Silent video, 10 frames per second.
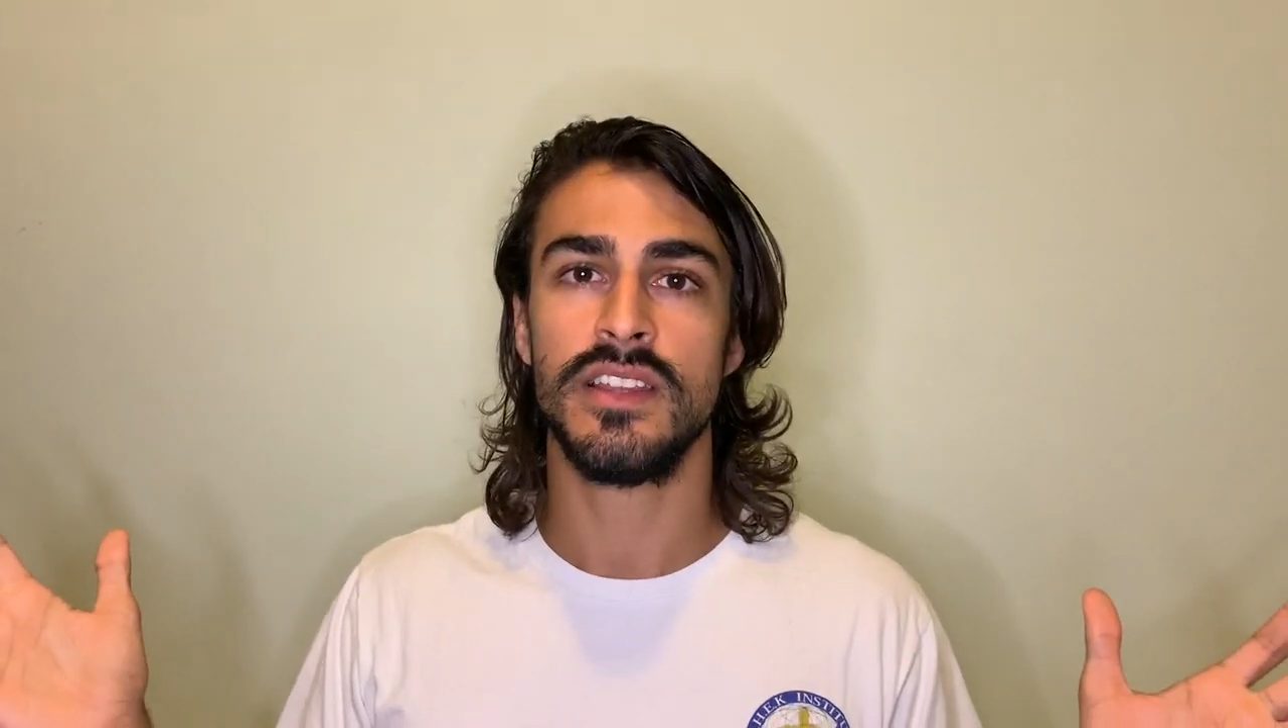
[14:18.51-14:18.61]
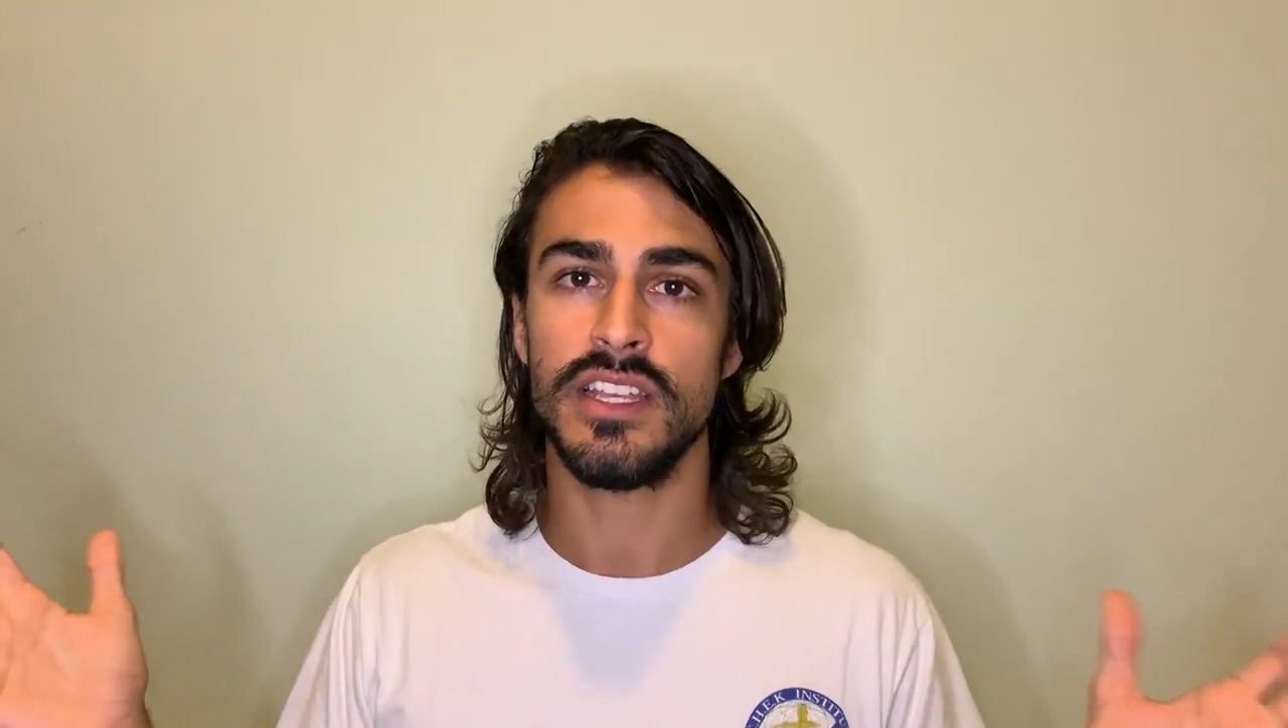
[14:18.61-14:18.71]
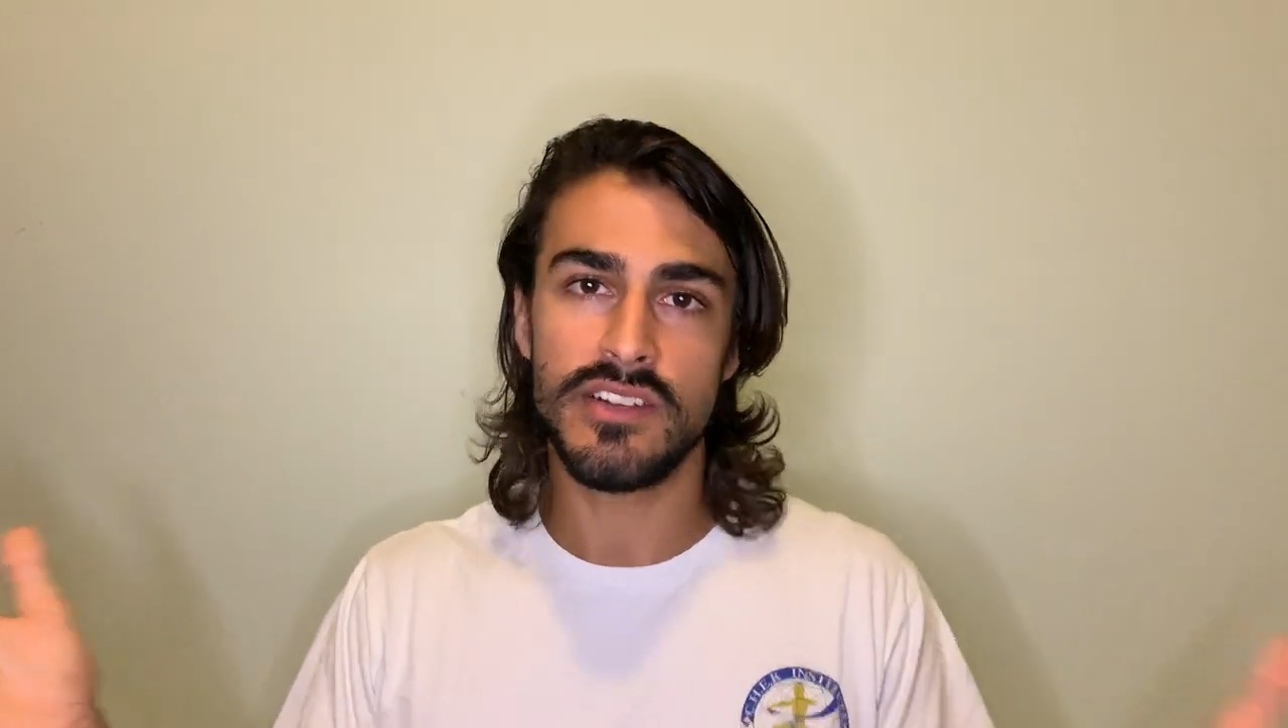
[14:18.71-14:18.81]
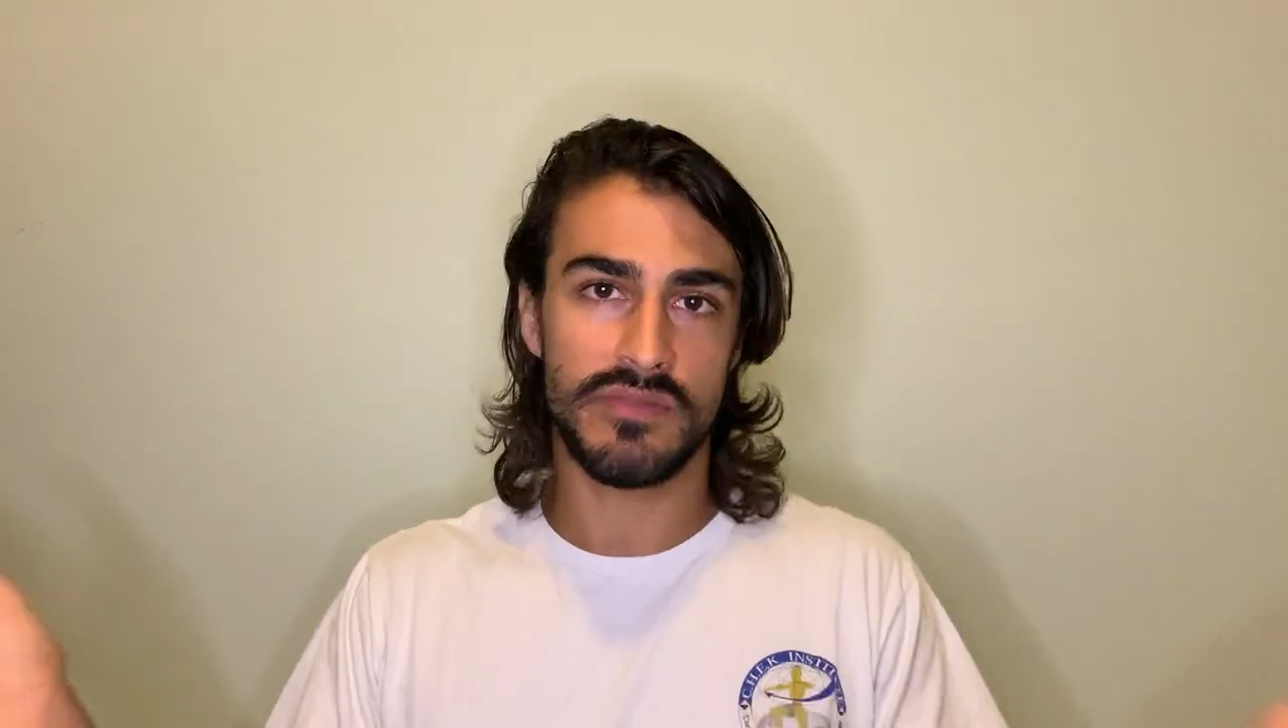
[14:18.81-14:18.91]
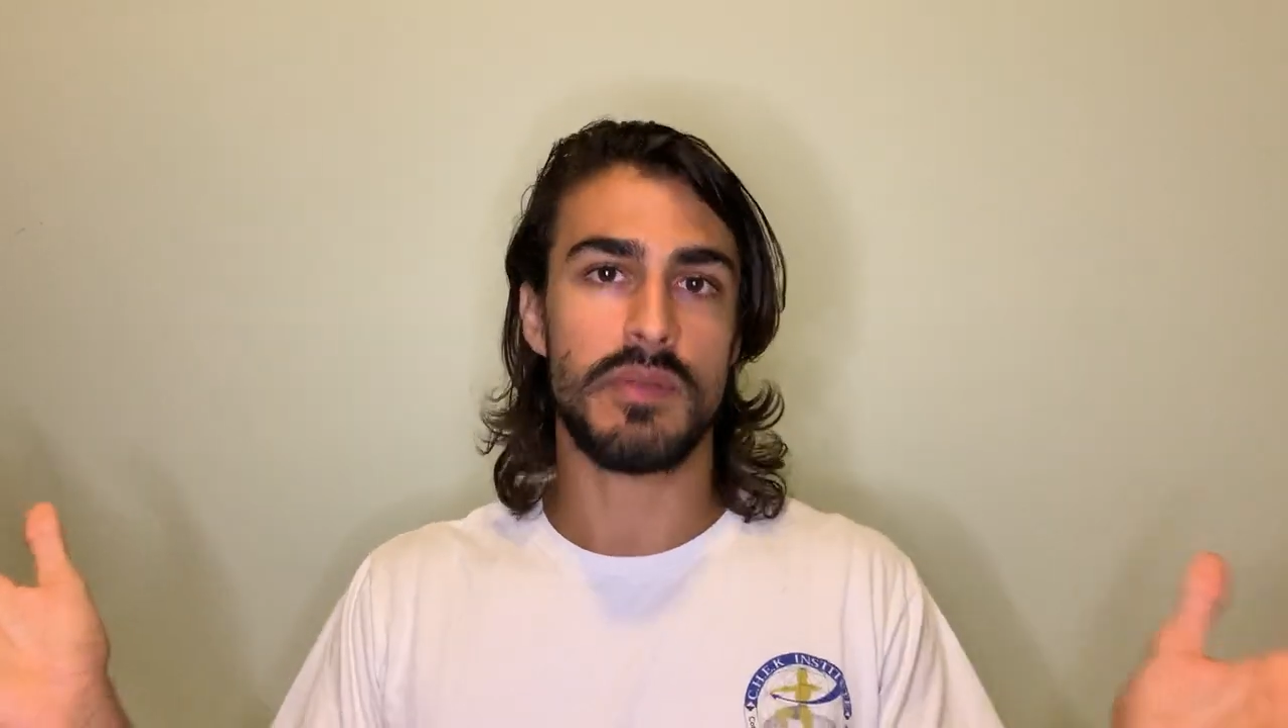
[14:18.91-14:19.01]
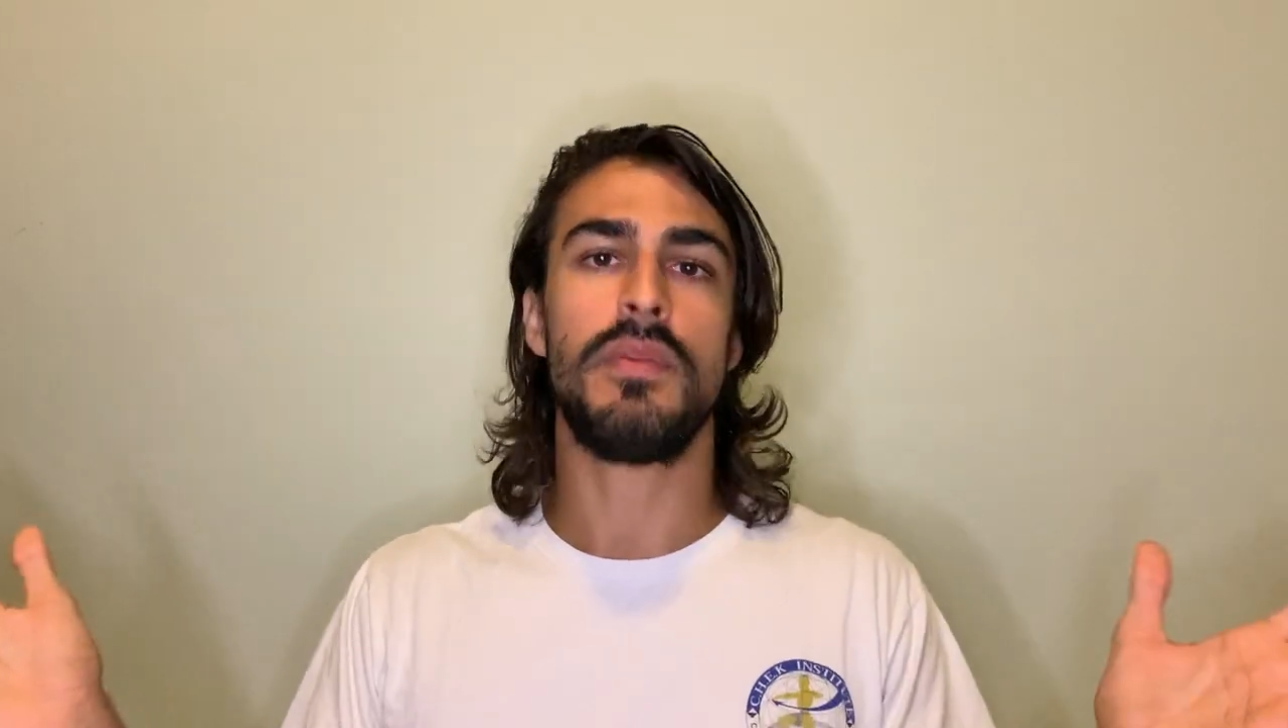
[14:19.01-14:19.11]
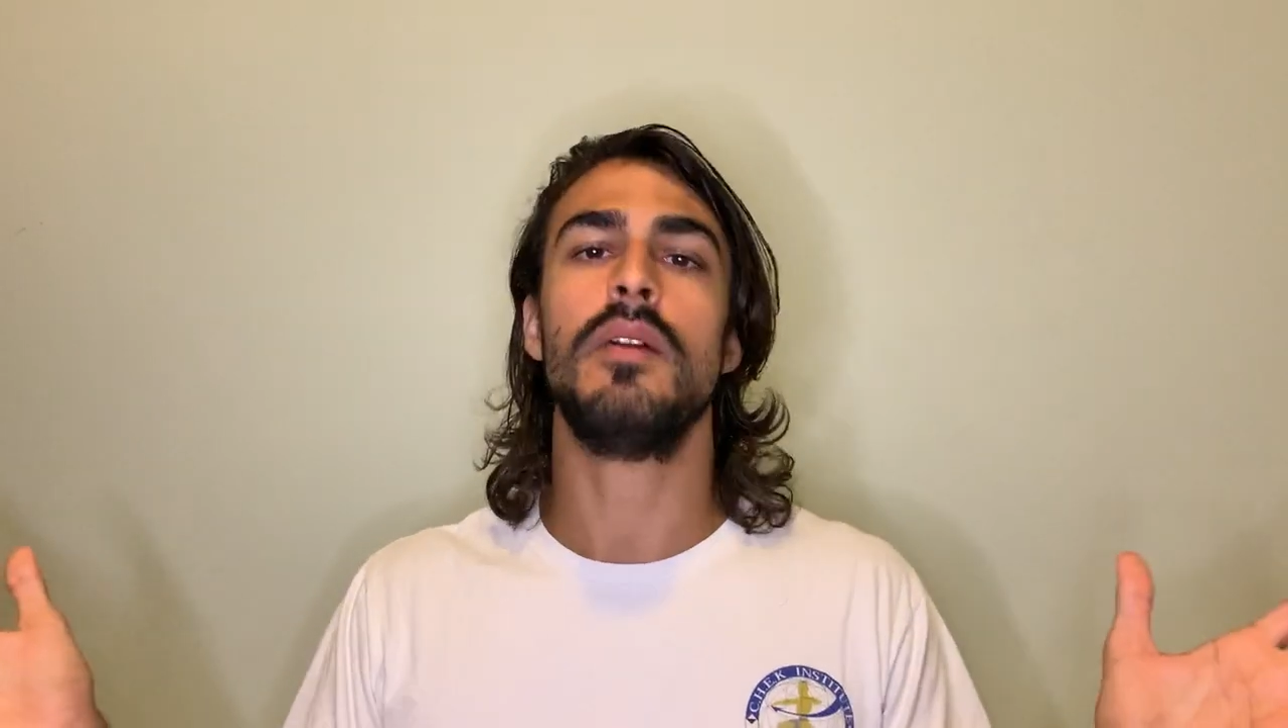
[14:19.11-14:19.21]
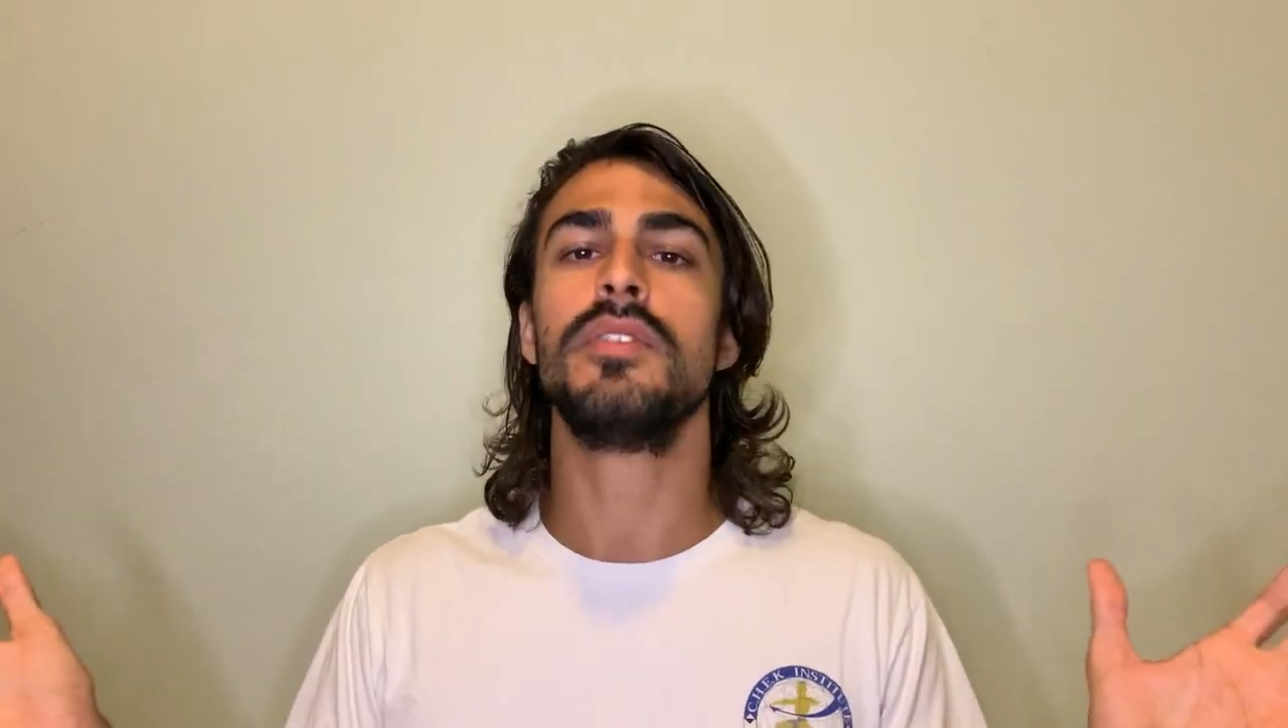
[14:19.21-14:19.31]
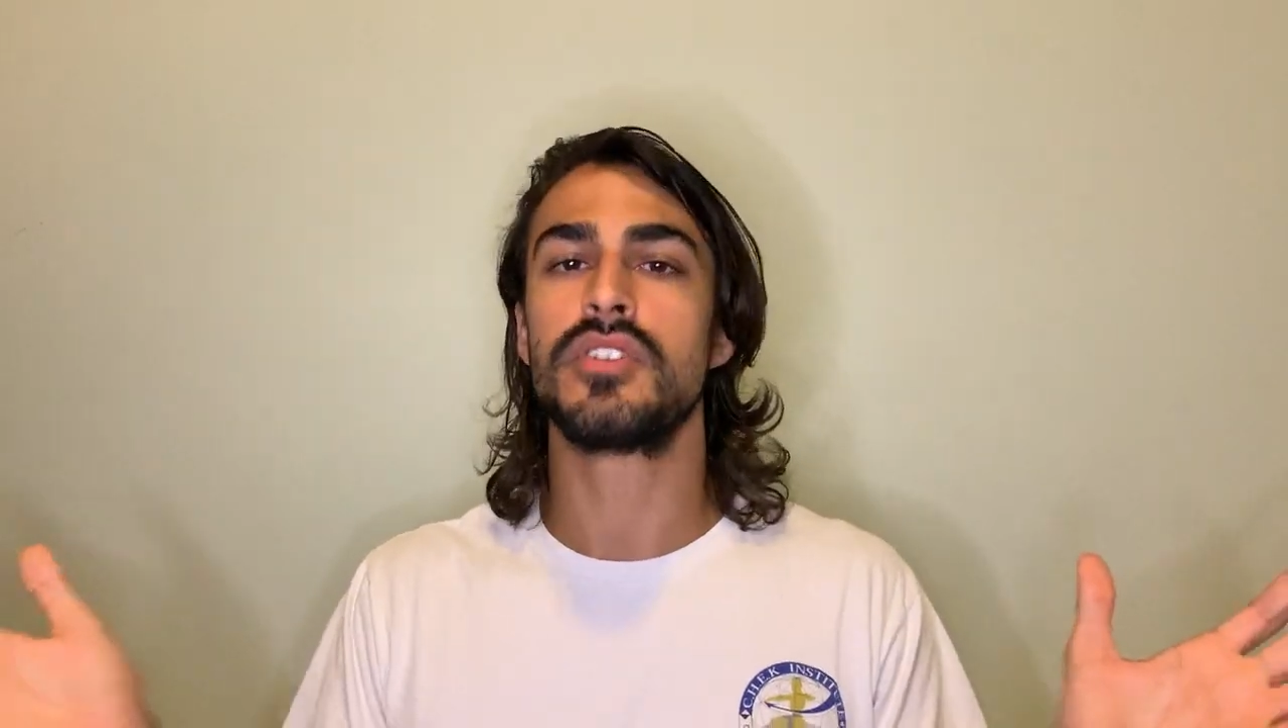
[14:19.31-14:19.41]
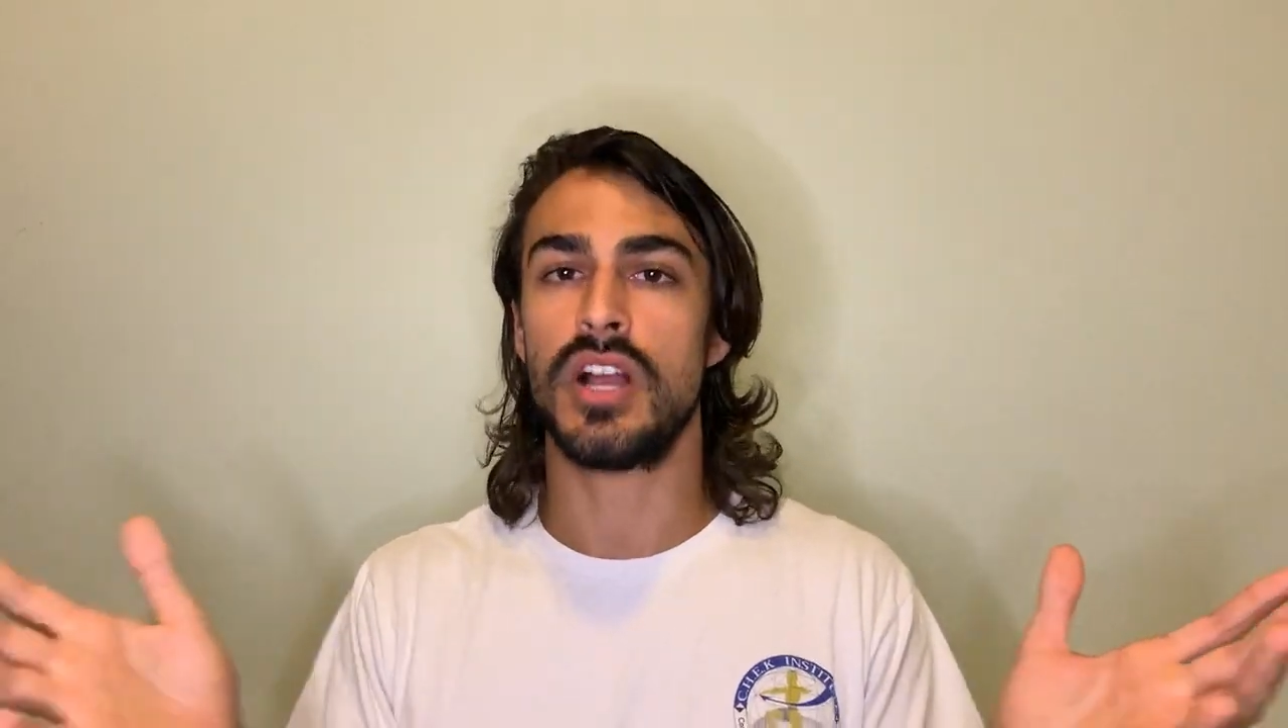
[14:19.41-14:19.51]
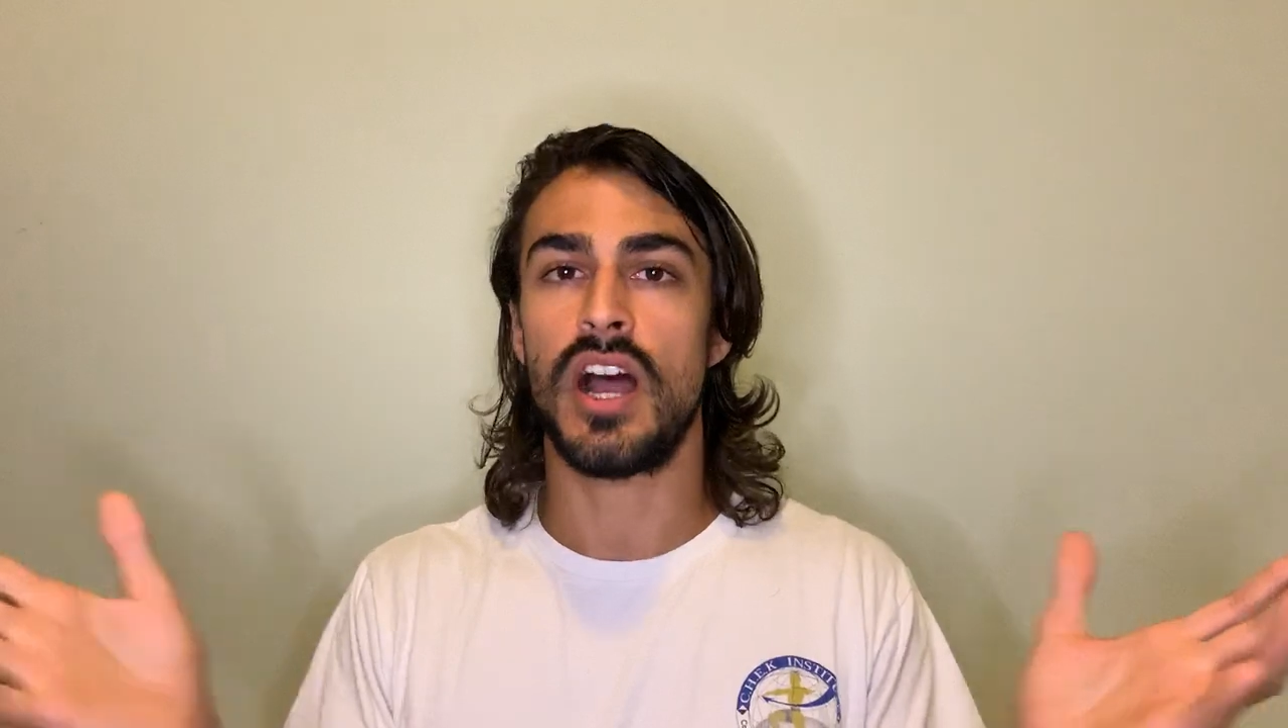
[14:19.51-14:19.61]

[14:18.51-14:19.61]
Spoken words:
they don't have to publish